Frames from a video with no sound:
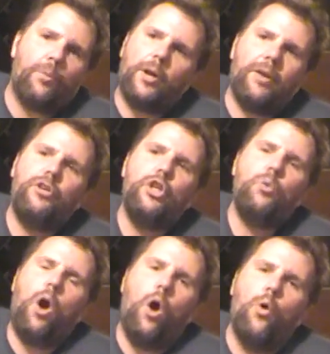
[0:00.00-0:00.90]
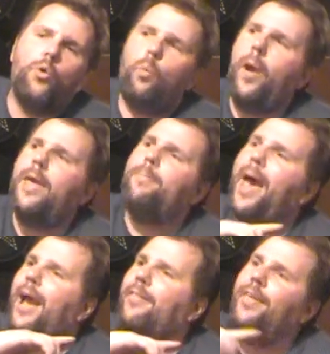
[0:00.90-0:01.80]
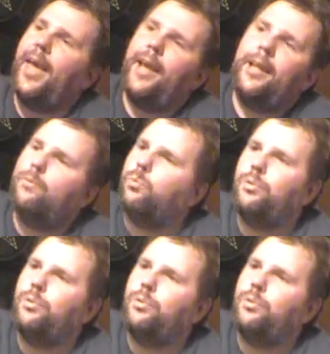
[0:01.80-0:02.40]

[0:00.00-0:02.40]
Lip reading: whatever you owned way back then in